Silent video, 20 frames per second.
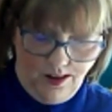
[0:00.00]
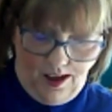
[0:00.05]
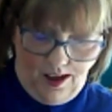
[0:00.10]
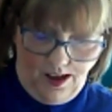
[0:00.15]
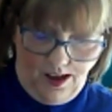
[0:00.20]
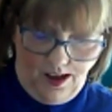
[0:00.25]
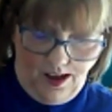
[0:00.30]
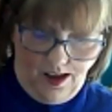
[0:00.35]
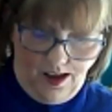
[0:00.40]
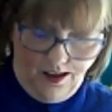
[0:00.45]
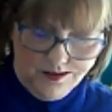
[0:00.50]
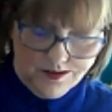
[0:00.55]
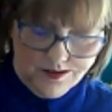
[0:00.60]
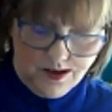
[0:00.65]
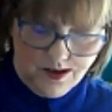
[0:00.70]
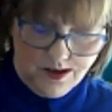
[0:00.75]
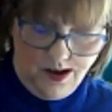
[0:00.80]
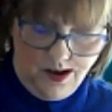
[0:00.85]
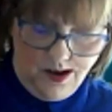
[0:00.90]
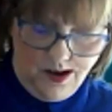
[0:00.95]

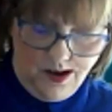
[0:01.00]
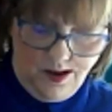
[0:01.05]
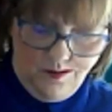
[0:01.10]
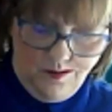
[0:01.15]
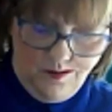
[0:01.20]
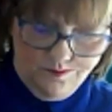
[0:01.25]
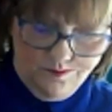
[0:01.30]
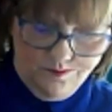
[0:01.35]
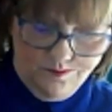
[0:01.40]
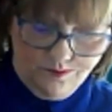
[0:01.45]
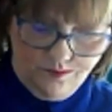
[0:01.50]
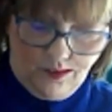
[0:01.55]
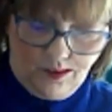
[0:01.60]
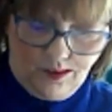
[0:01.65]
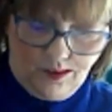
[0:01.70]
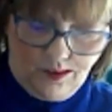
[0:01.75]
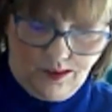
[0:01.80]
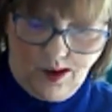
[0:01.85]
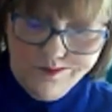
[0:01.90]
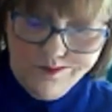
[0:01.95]
as
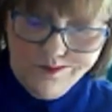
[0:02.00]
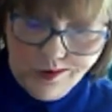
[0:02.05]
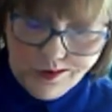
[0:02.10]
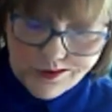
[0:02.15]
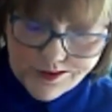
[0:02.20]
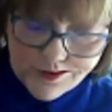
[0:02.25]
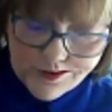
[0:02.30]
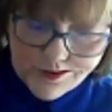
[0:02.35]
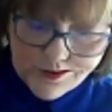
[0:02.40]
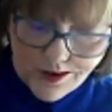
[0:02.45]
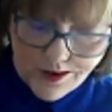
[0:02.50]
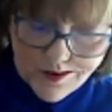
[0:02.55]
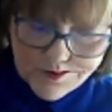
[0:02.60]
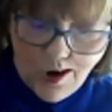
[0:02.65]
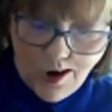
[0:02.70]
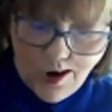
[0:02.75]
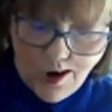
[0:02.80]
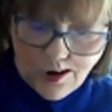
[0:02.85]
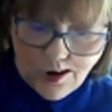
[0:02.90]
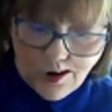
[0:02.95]
a music
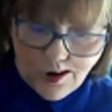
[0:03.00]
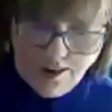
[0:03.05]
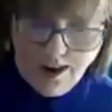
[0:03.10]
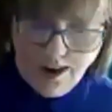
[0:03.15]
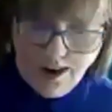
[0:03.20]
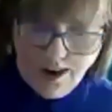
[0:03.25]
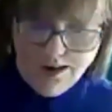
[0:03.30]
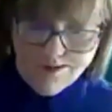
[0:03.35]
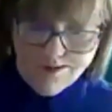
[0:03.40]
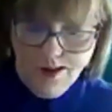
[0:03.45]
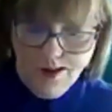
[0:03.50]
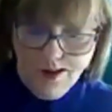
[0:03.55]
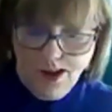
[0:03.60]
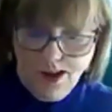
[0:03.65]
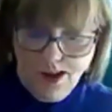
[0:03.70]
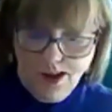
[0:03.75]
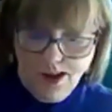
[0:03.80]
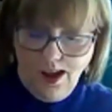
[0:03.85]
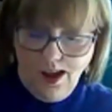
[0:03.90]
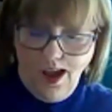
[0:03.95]
program,
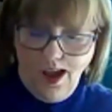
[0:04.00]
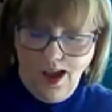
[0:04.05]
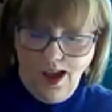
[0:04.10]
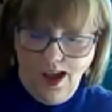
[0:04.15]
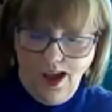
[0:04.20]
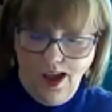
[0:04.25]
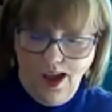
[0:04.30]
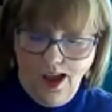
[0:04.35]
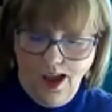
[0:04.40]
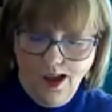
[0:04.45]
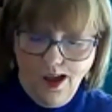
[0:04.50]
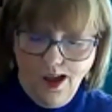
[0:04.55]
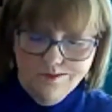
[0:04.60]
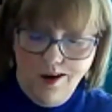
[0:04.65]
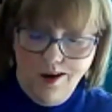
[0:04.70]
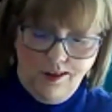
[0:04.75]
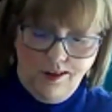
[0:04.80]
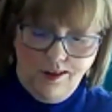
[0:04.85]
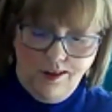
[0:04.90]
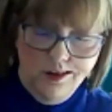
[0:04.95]
and both
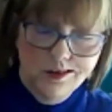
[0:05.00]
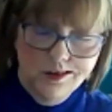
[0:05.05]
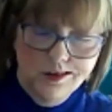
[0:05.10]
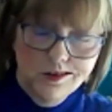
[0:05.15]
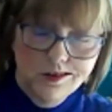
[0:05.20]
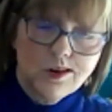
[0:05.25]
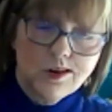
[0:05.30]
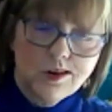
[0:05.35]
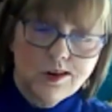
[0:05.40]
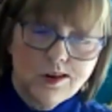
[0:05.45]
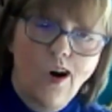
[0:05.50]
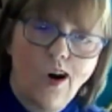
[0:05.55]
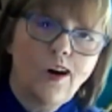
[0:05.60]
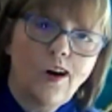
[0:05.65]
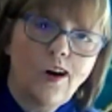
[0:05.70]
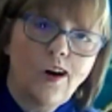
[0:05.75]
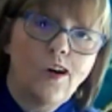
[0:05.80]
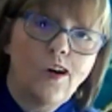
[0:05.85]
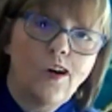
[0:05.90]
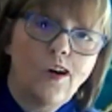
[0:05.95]
of those are
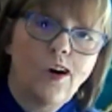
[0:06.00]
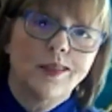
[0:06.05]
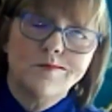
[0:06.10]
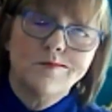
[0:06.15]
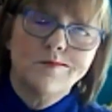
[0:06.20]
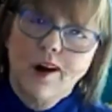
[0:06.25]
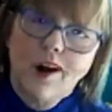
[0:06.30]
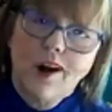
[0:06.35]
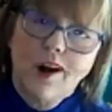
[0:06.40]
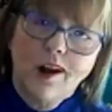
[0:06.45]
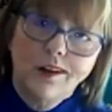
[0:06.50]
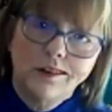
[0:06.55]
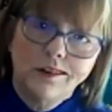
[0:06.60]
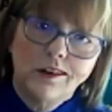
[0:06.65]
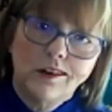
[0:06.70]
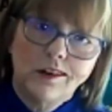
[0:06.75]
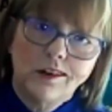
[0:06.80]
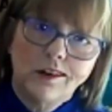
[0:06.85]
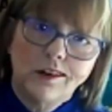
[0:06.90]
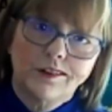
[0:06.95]
on the Brain
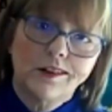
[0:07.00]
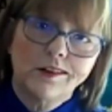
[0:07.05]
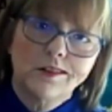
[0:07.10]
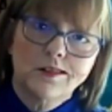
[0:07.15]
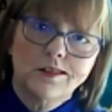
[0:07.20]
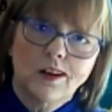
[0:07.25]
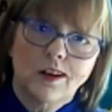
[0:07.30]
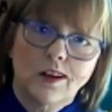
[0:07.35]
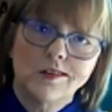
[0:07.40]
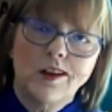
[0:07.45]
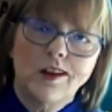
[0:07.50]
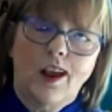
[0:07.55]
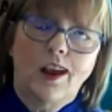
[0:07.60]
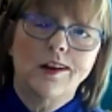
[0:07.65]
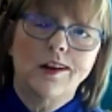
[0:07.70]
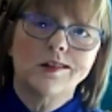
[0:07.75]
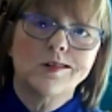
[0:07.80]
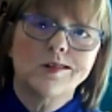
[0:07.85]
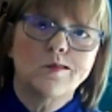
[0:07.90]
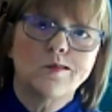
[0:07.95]
Injury
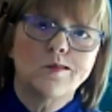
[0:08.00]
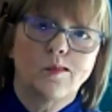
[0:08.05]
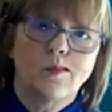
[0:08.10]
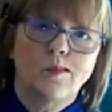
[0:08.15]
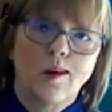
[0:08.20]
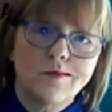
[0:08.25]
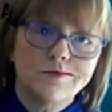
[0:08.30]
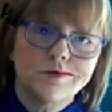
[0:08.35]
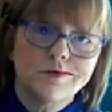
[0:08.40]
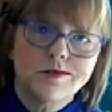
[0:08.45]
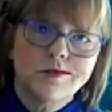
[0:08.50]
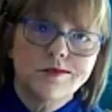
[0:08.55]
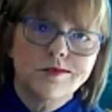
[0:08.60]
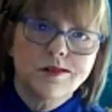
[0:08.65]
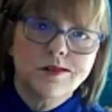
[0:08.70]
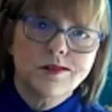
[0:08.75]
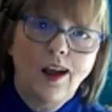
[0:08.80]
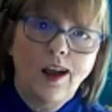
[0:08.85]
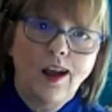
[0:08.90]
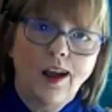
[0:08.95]
Association
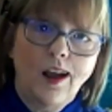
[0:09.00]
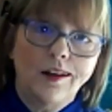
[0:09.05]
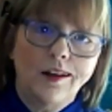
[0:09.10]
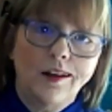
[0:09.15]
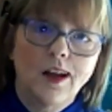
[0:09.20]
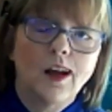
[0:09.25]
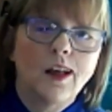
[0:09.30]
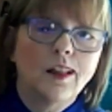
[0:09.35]
website.